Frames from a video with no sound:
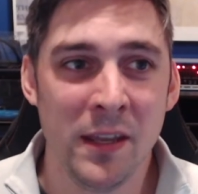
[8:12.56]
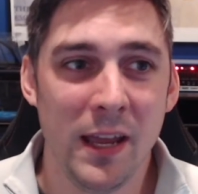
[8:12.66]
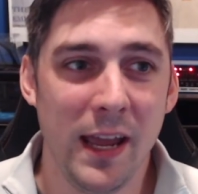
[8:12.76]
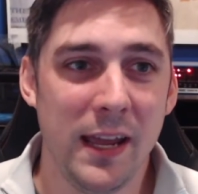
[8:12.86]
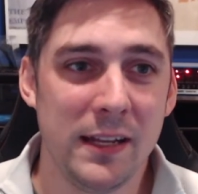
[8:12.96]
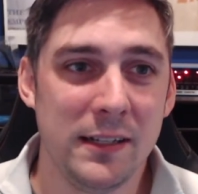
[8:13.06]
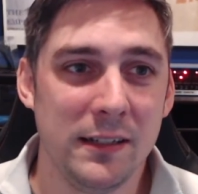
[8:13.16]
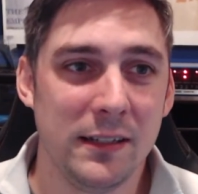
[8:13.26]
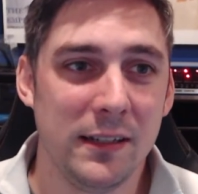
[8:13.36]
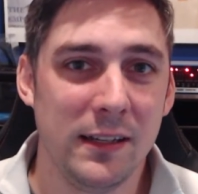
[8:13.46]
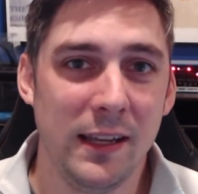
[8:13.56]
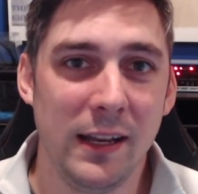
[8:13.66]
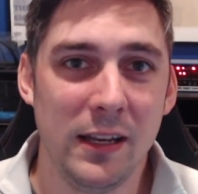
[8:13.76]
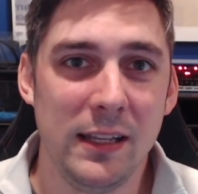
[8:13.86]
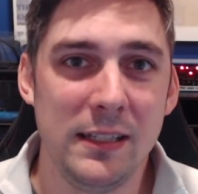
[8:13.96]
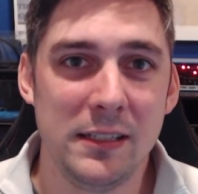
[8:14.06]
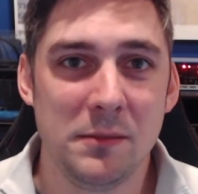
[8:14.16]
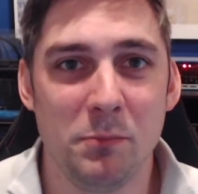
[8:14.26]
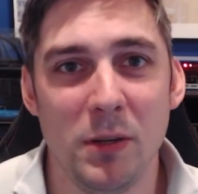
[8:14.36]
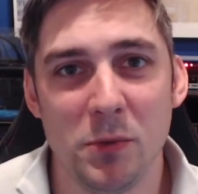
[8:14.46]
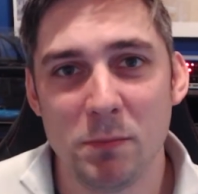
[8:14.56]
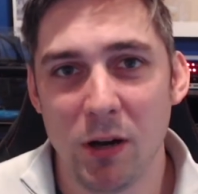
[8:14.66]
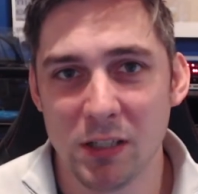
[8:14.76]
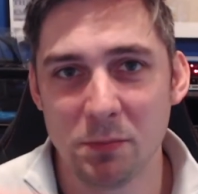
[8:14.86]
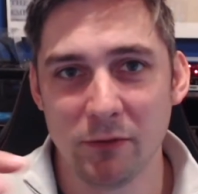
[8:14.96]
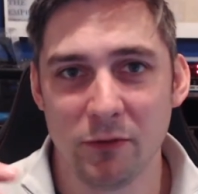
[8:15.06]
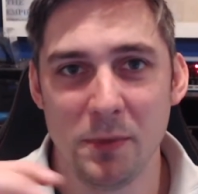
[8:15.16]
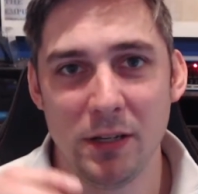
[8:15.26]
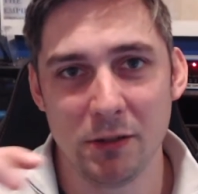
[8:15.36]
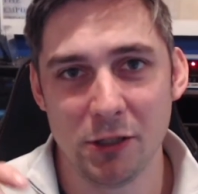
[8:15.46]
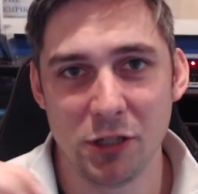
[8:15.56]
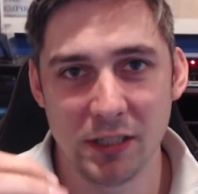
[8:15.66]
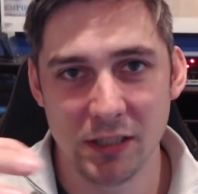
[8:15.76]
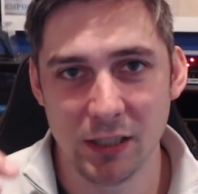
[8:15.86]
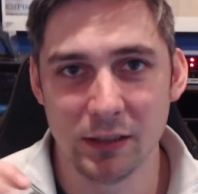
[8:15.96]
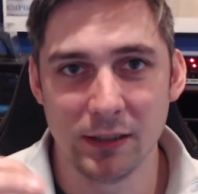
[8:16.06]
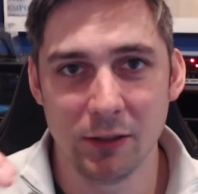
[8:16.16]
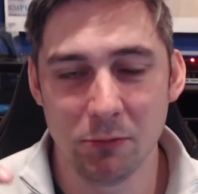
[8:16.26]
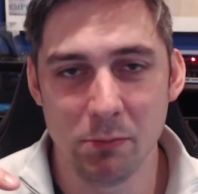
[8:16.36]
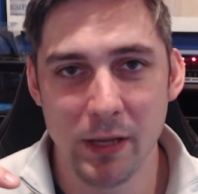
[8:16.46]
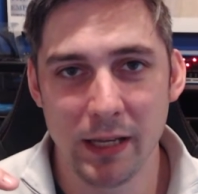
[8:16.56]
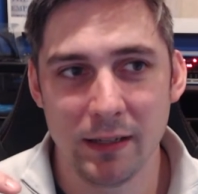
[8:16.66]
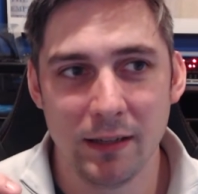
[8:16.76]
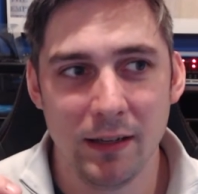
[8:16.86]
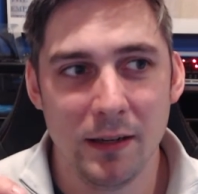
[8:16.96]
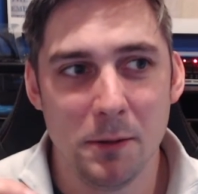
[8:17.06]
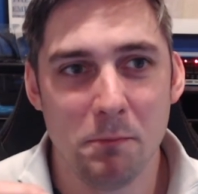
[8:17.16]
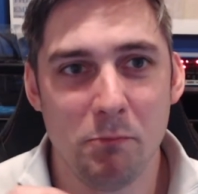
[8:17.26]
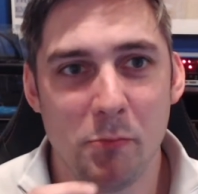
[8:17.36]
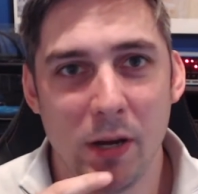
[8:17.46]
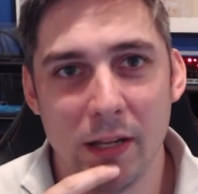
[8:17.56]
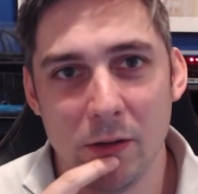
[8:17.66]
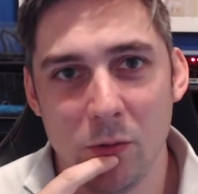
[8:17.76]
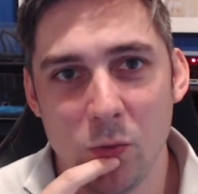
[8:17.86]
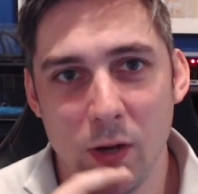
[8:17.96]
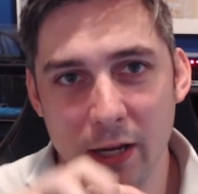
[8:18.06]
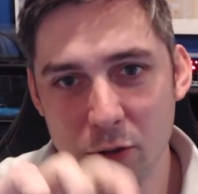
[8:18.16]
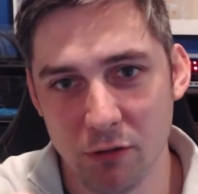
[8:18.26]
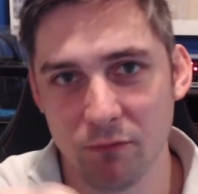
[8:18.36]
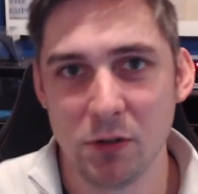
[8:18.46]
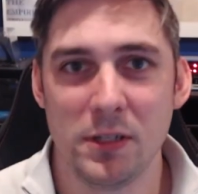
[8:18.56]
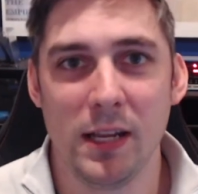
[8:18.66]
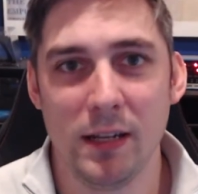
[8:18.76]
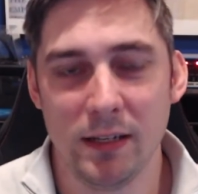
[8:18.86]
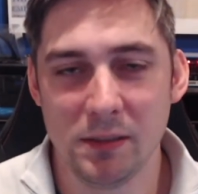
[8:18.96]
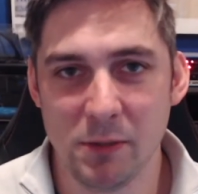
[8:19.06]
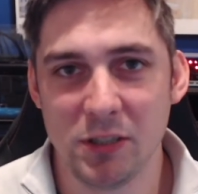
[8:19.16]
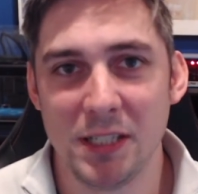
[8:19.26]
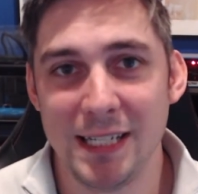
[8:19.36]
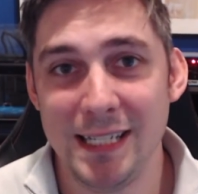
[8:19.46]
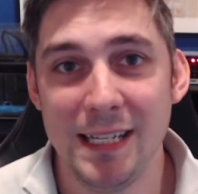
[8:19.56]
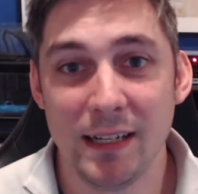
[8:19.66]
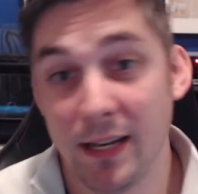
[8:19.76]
and it was possible for me to adjust it a little bit, but I couldn't rotate it as much as I needed.